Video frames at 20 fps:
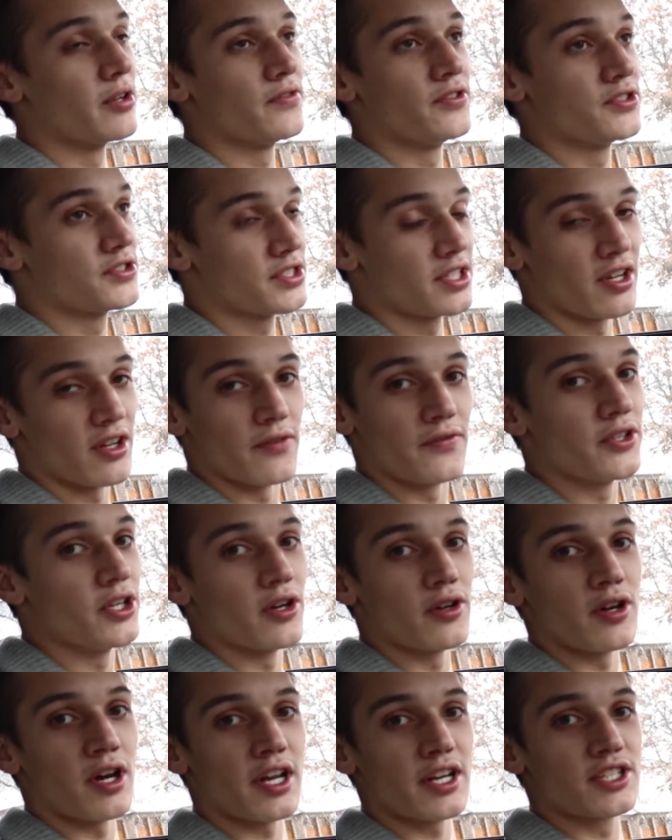if you
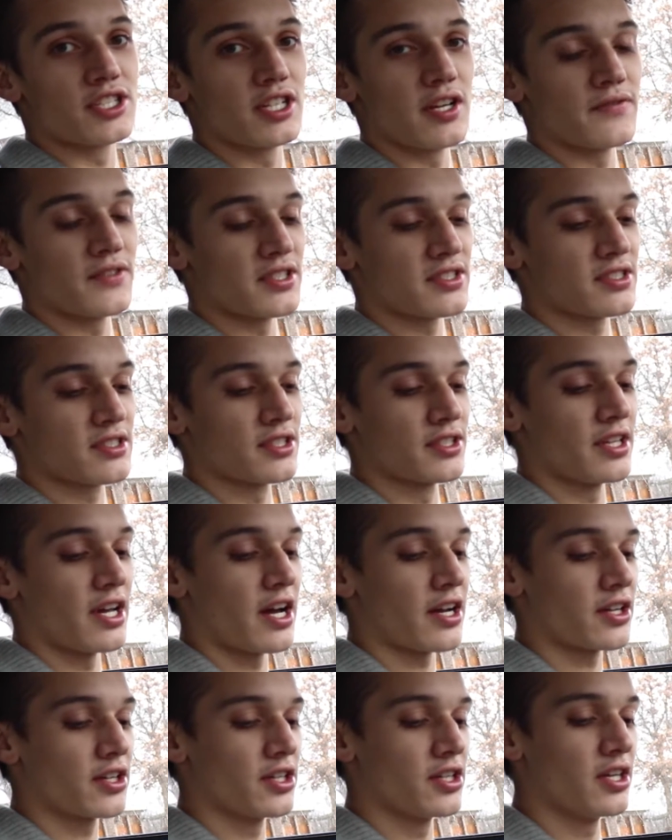don't know how to shift, it's
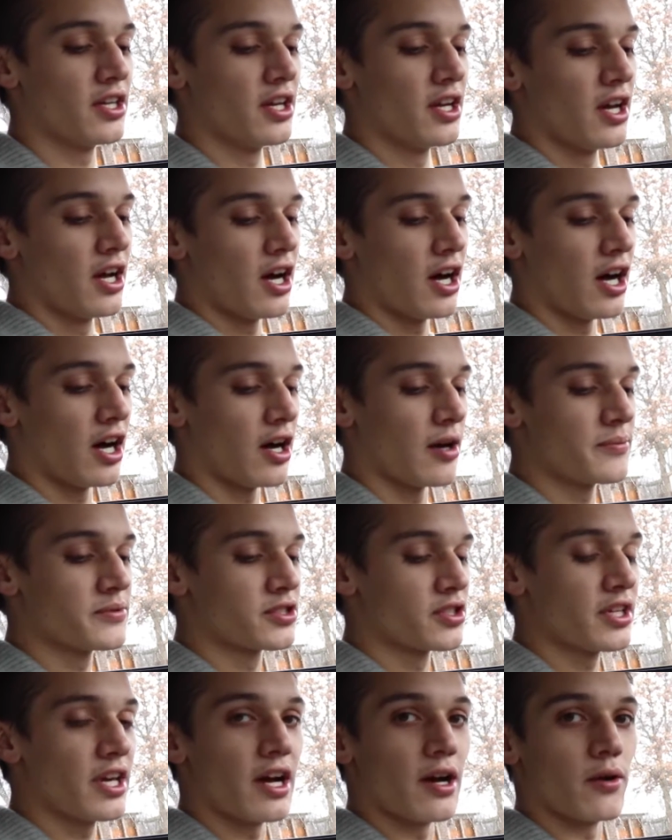not good.
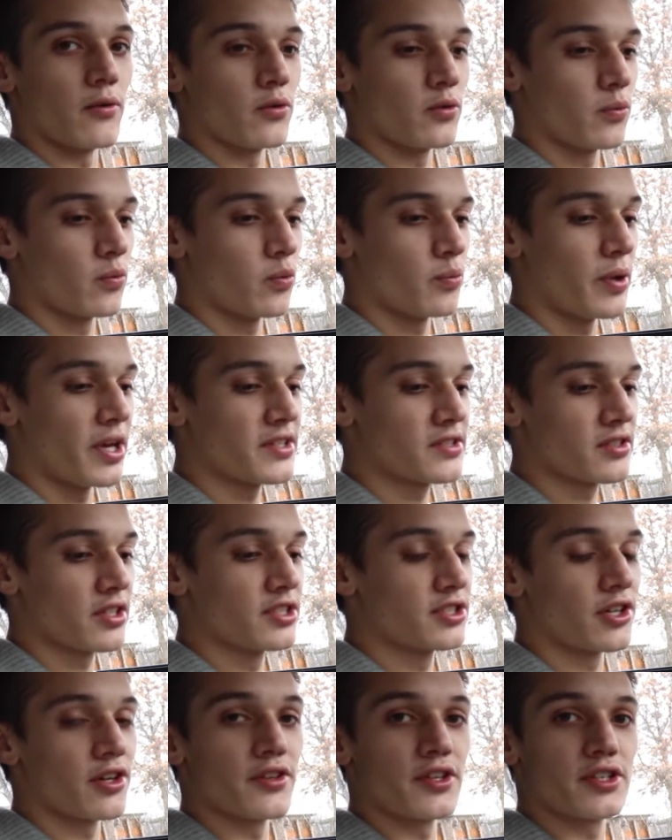So yeah,
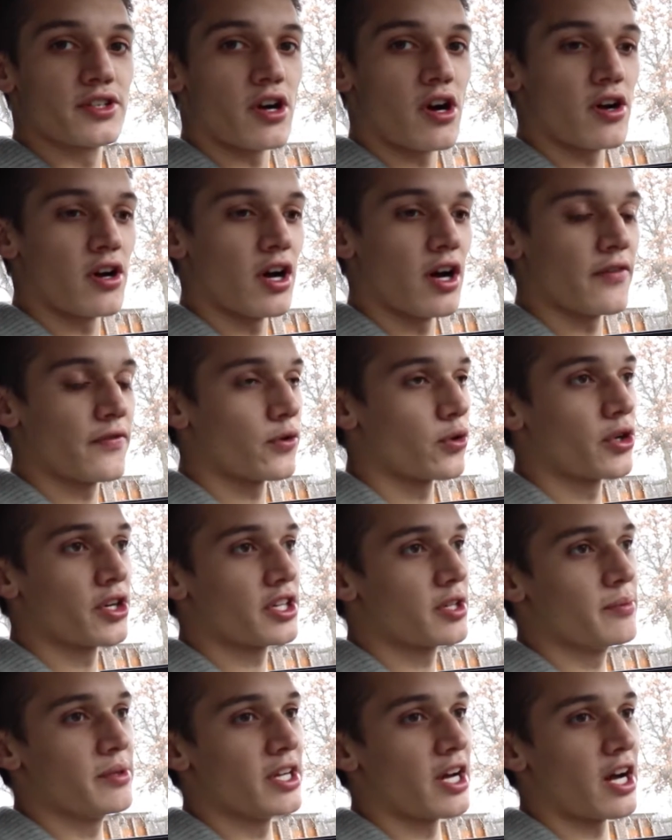basically turn the car off, or it
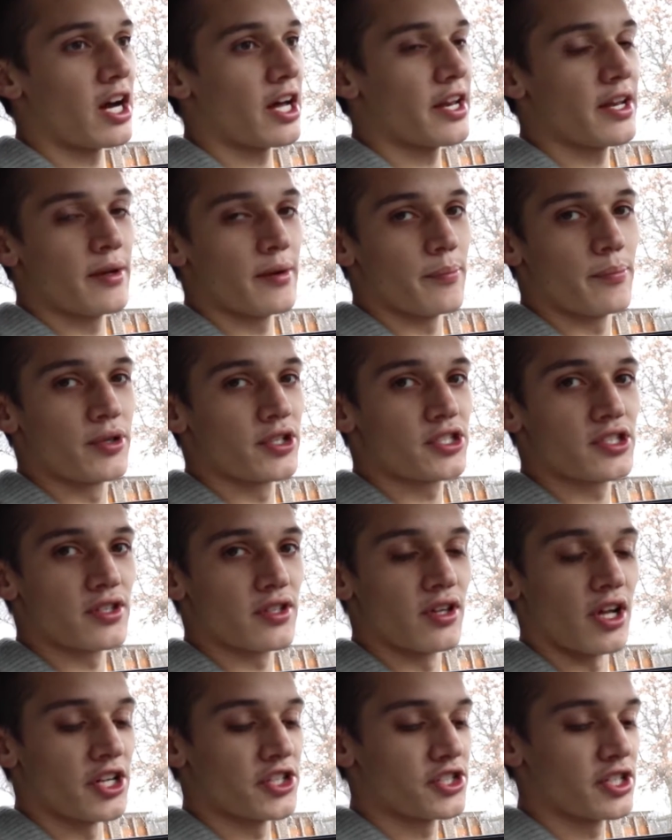can be on and push the
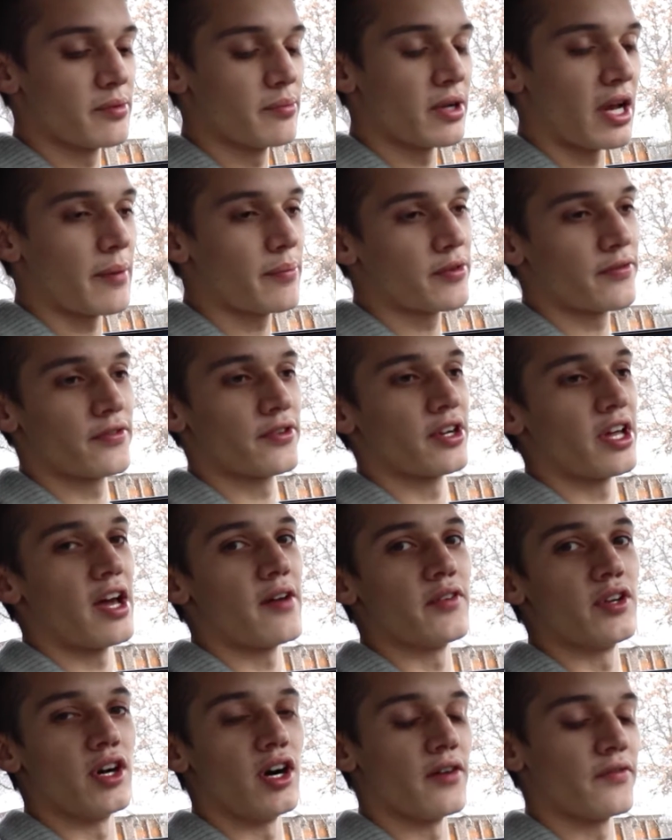clutch in, but I prefer to
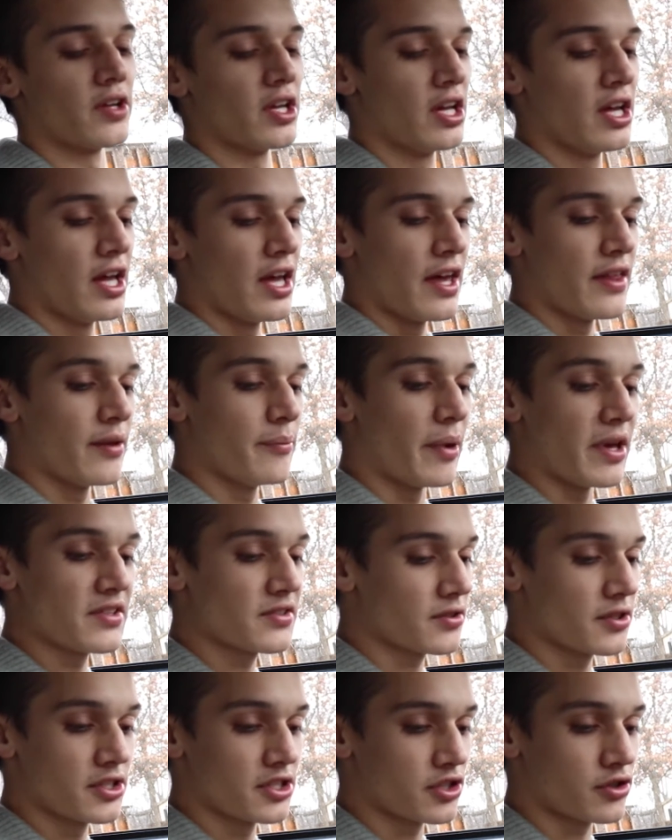have it off. And then
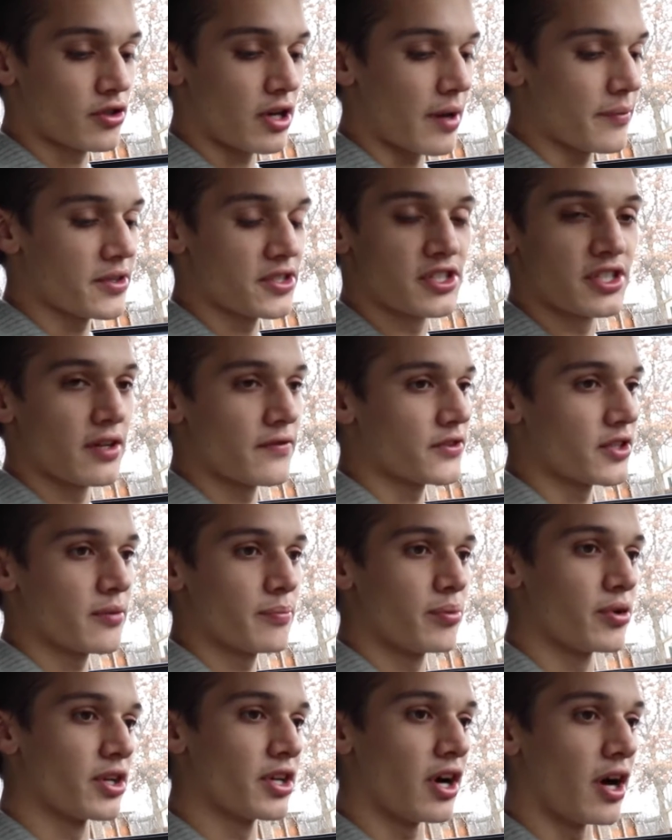basically just grab the shifter,
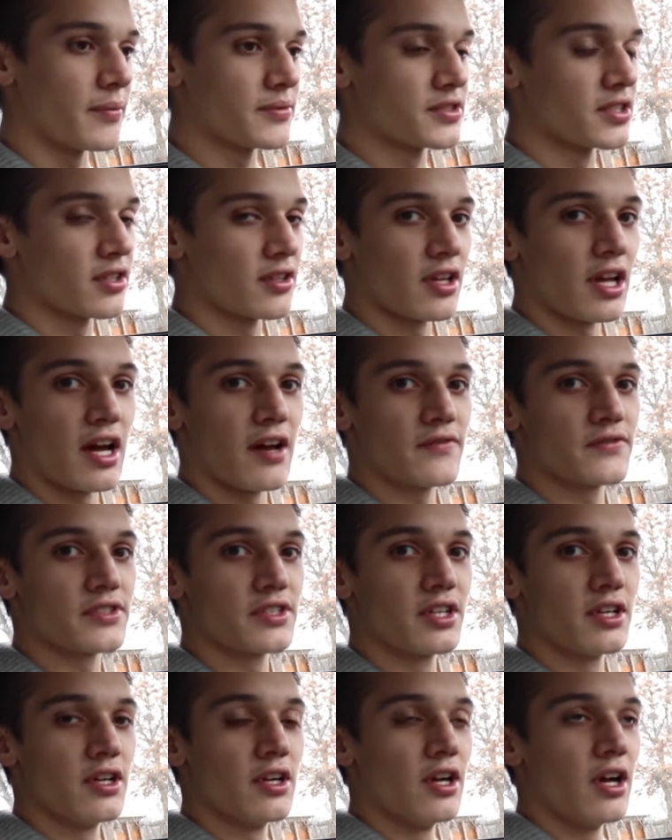put it up to the left,
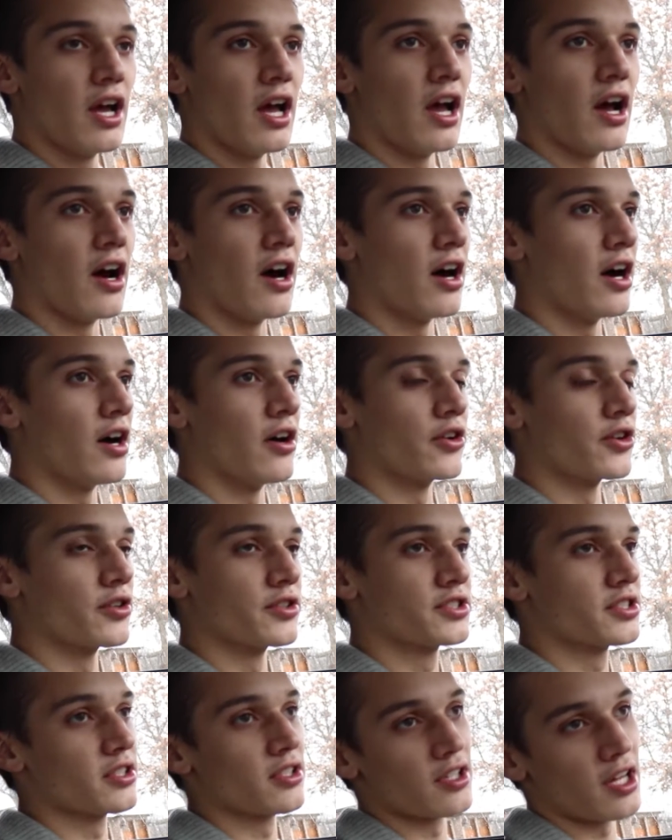or
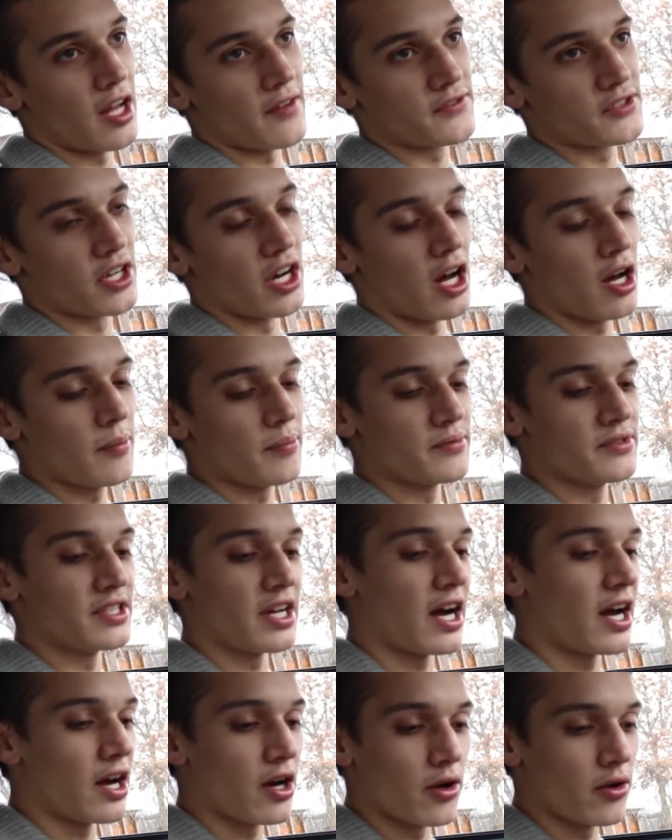to the left and up,
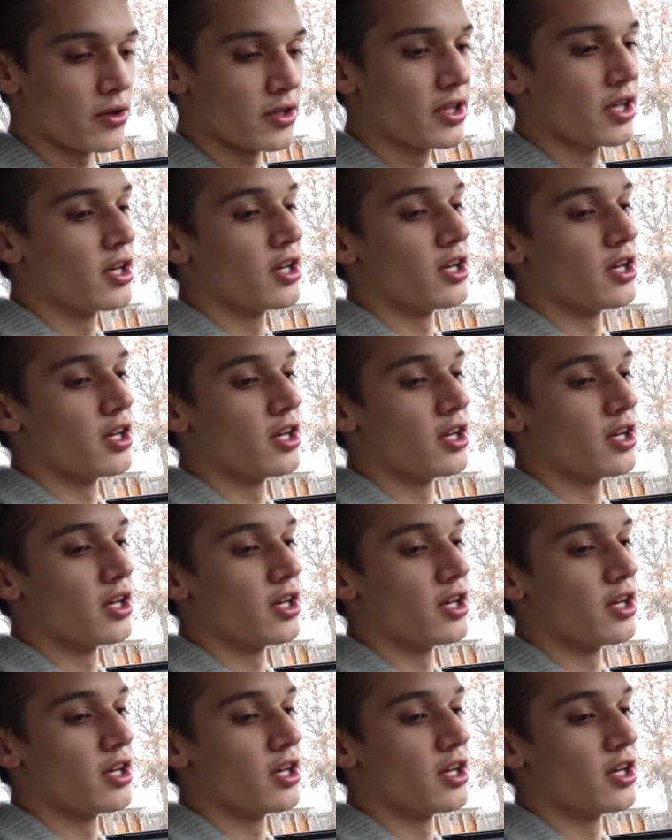down,